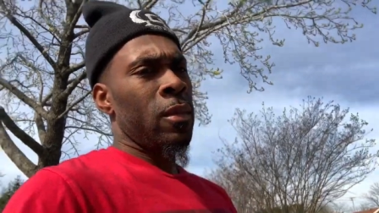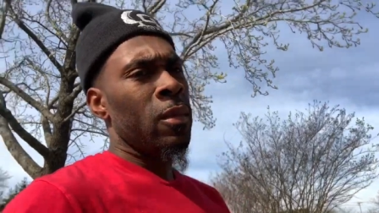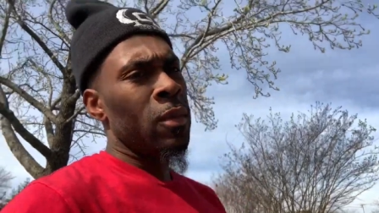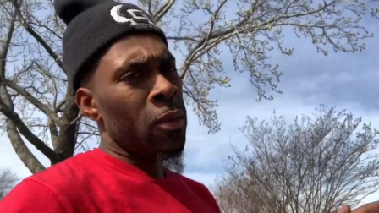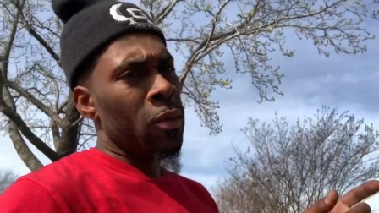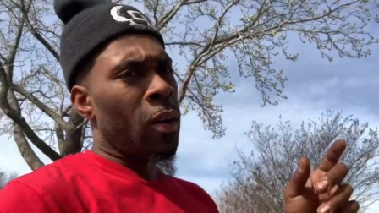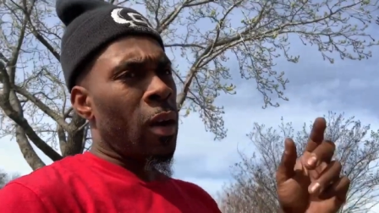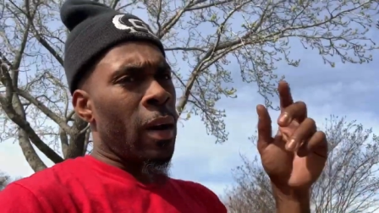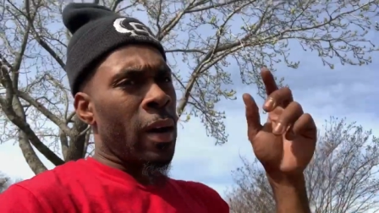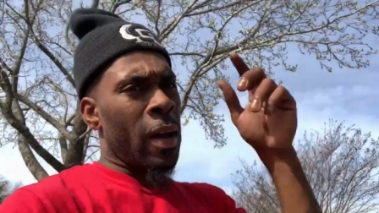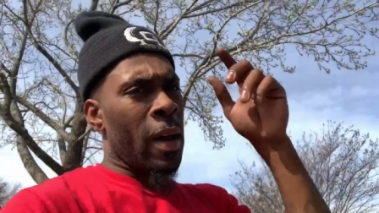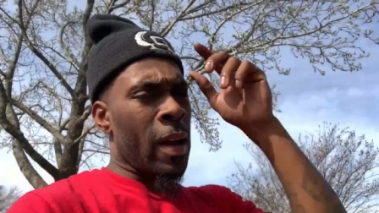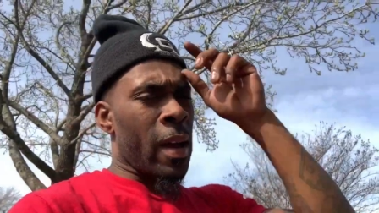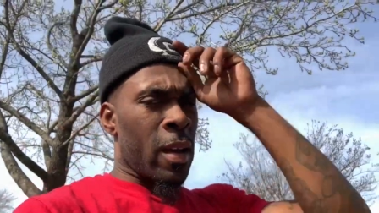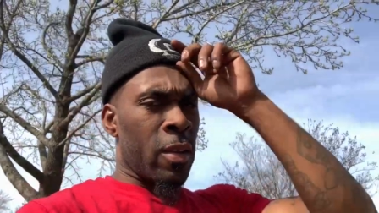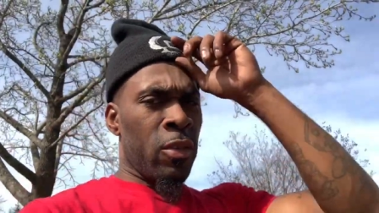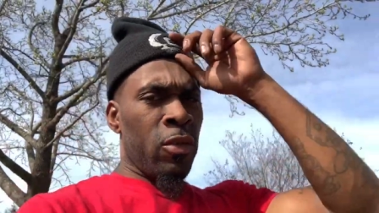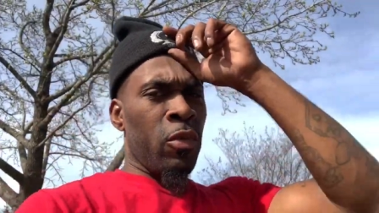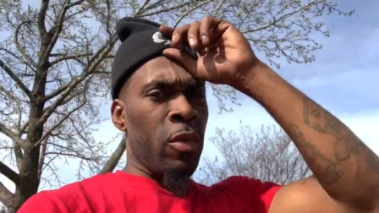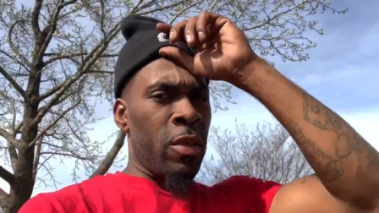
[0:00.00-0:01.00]
You know, I, I,
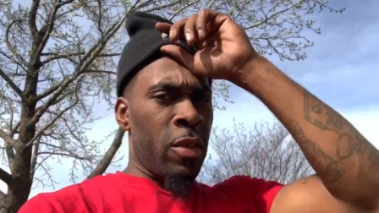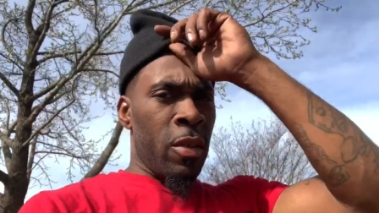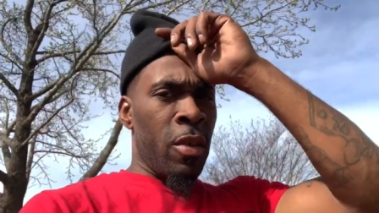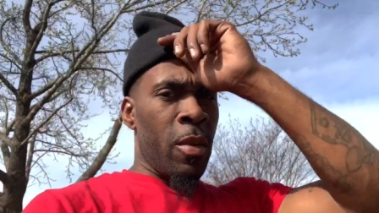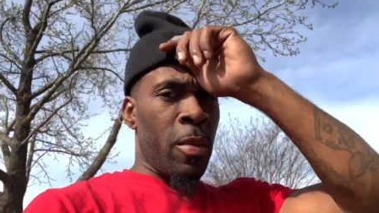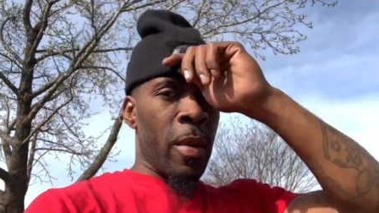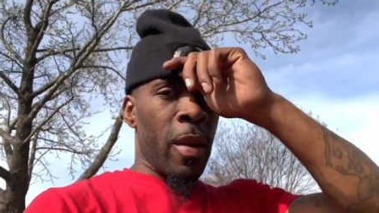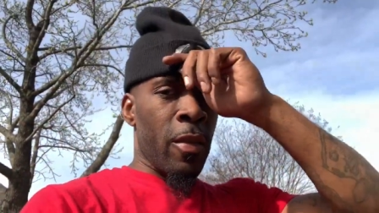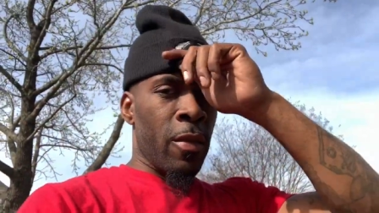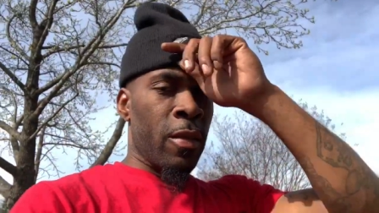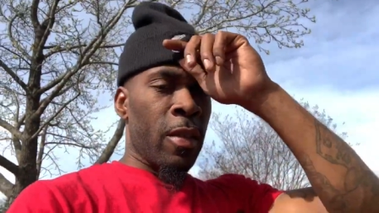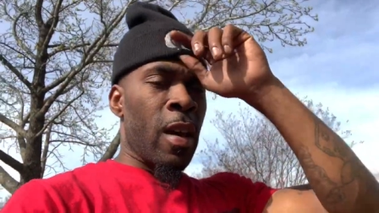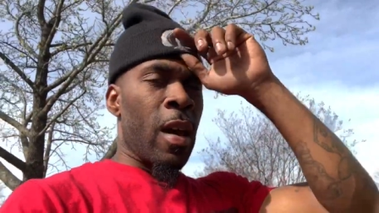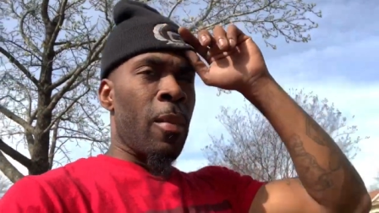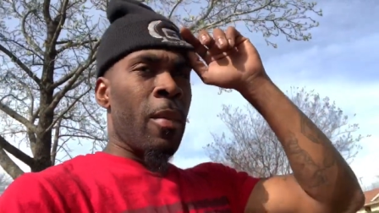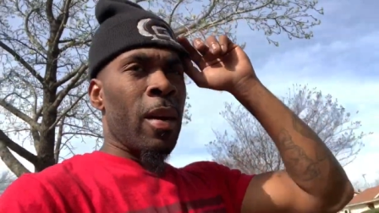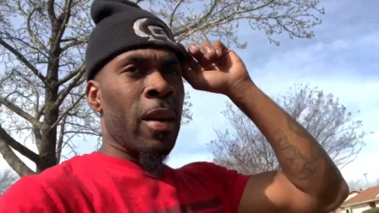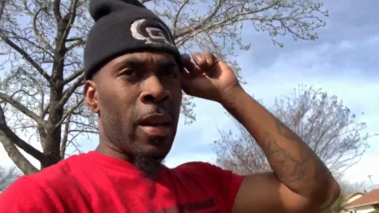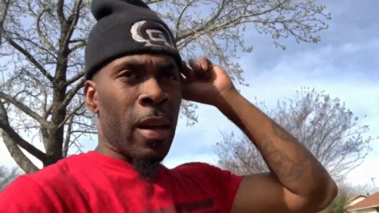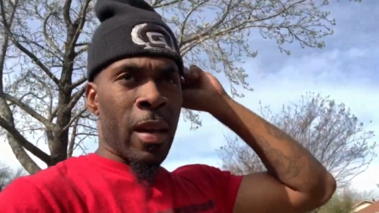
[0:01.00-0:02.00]
gotta switch it up every
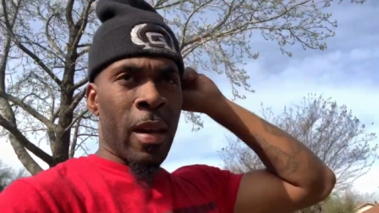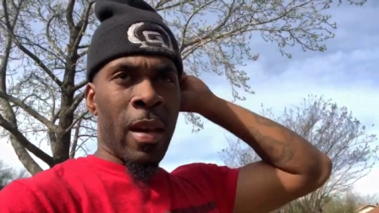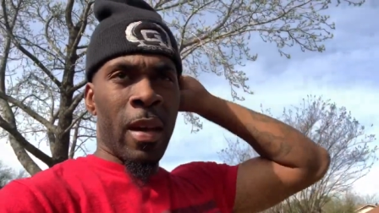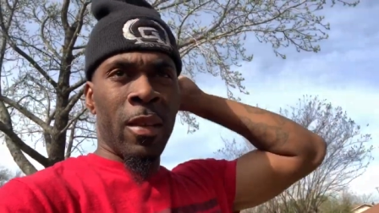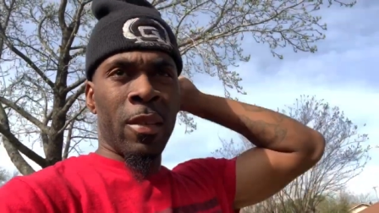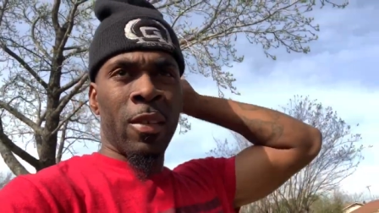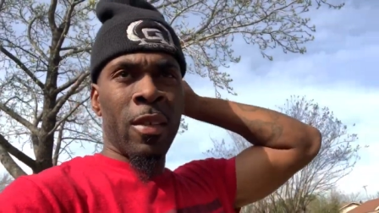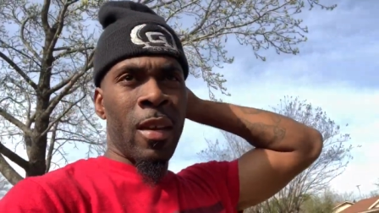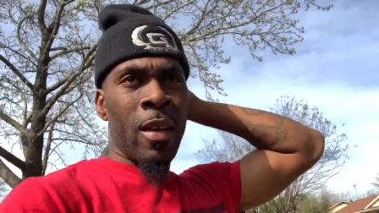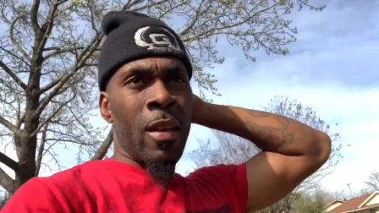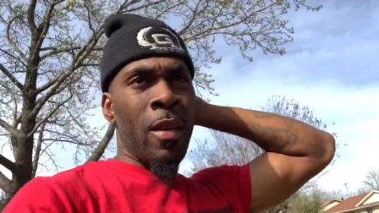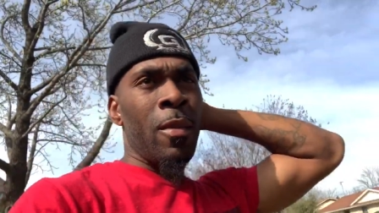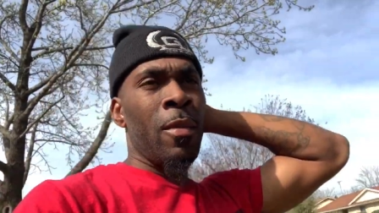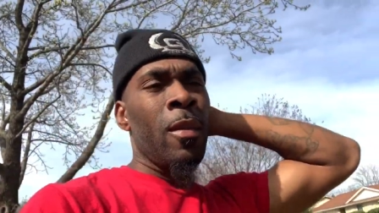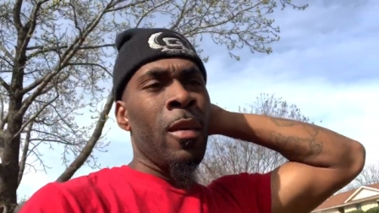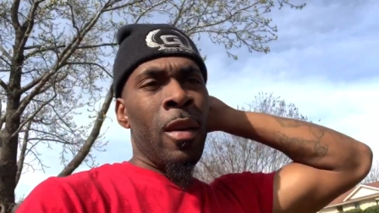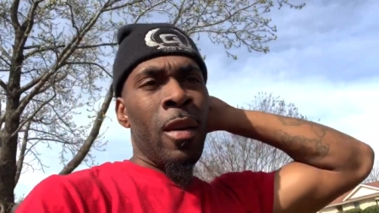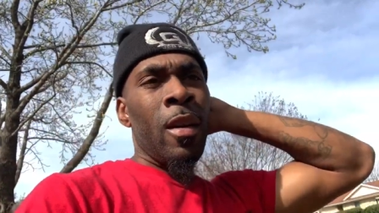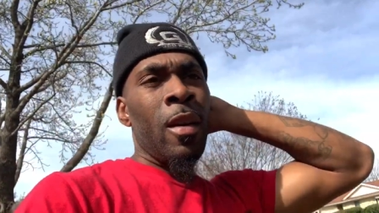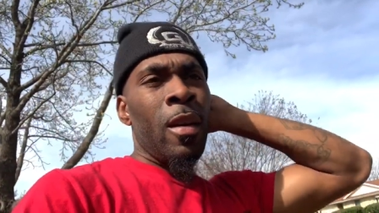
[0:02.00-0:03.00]
time. I can't have the same.
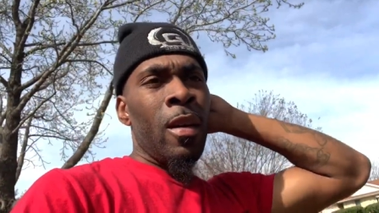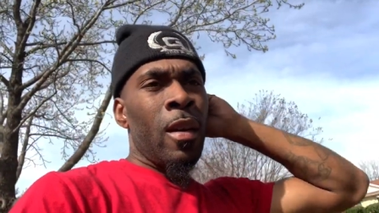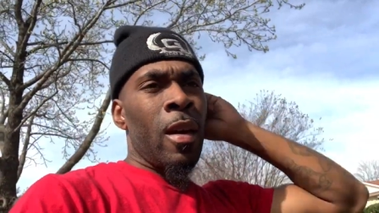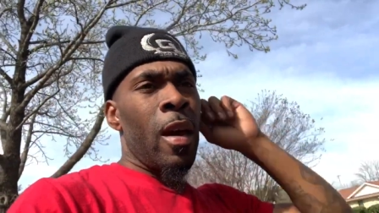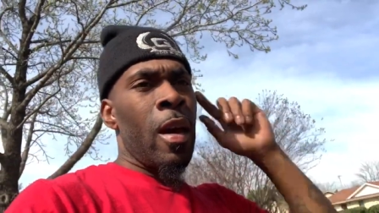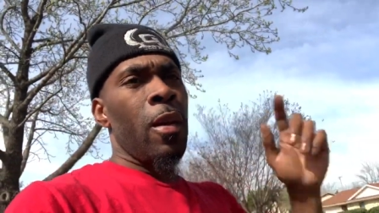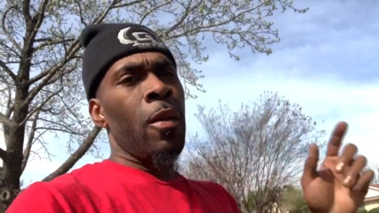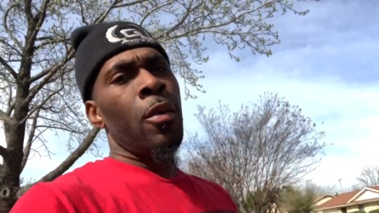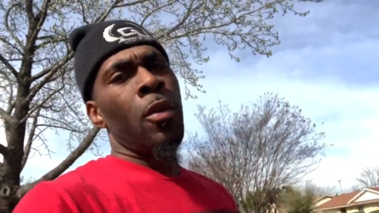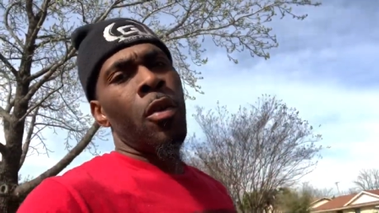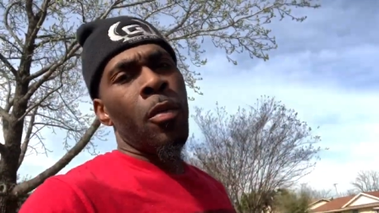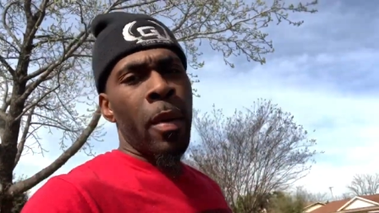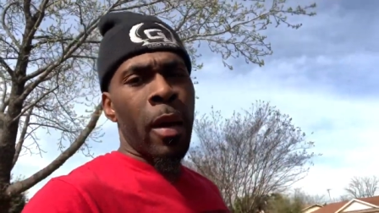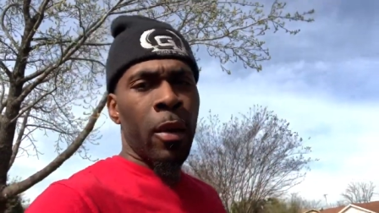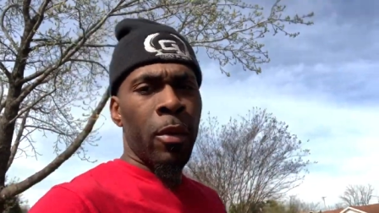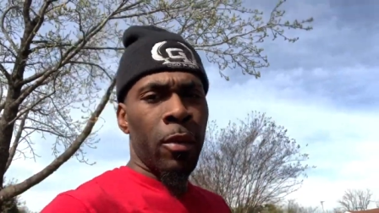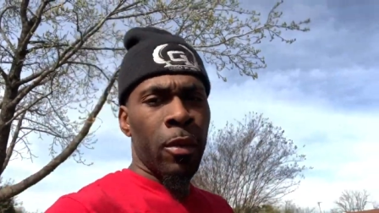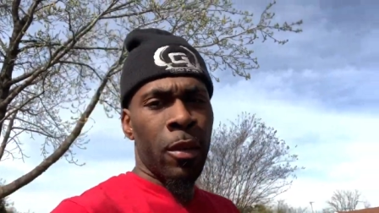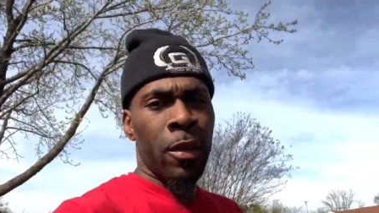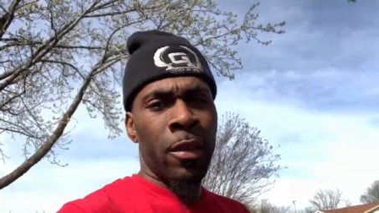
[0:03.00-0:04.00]
I ain't gonna go back
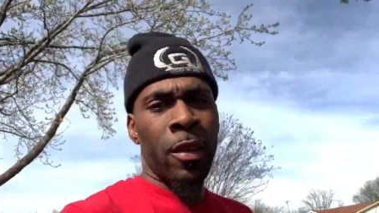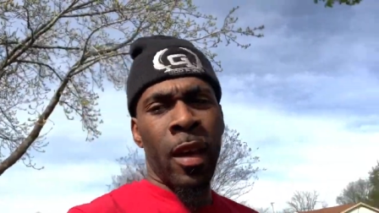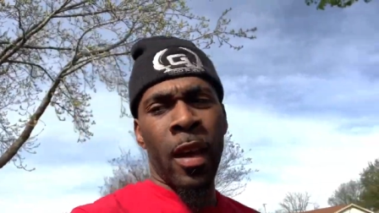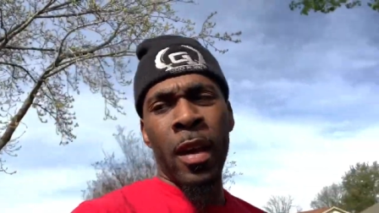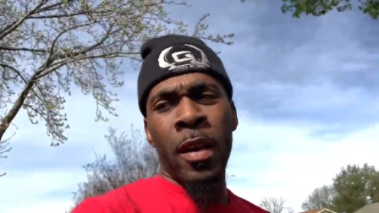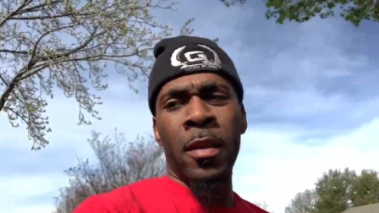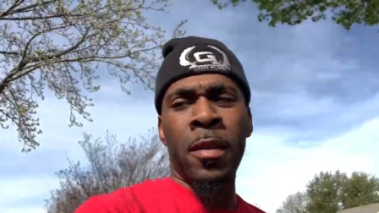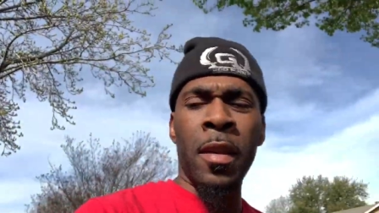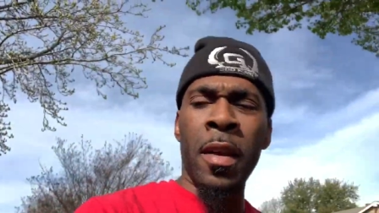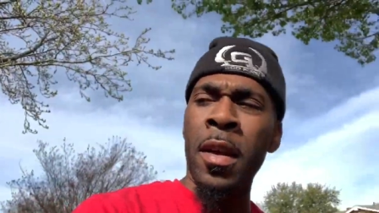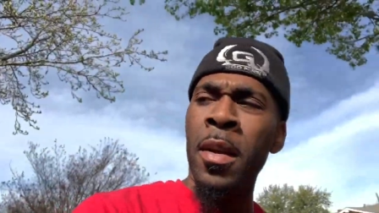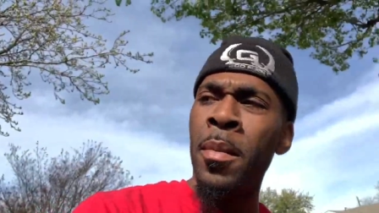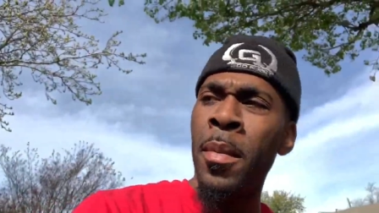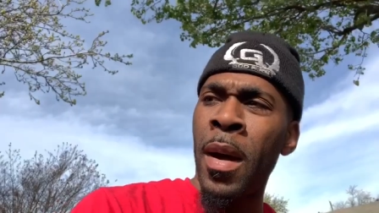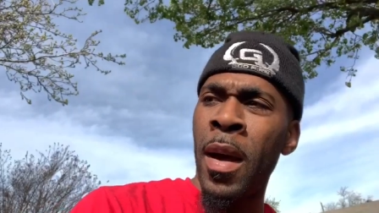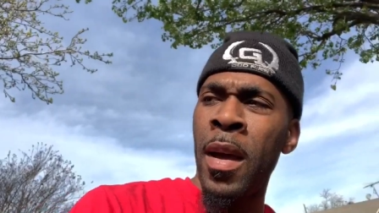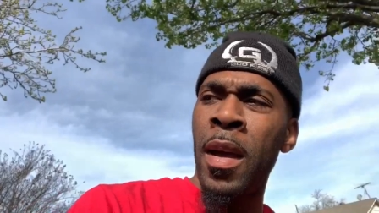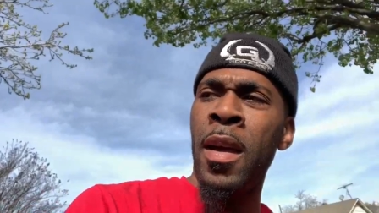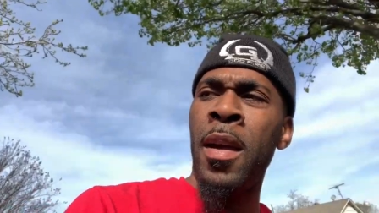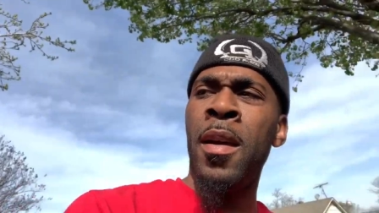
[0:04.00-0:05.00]
with the same theme
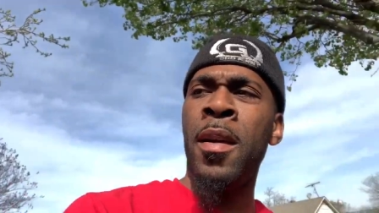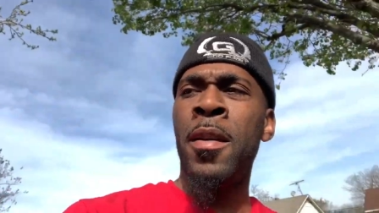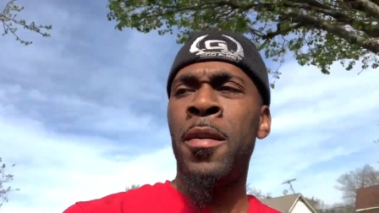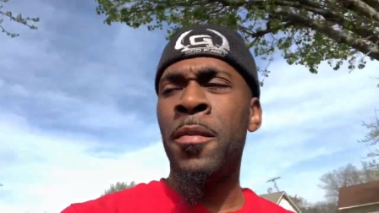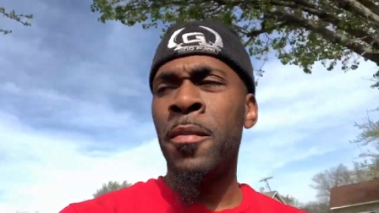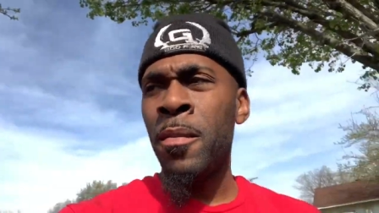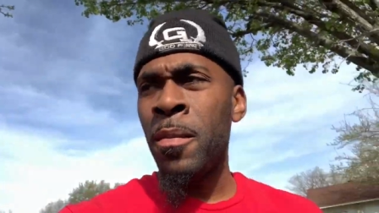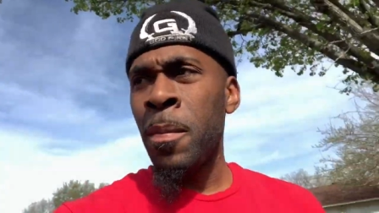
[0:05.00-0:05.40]
I had.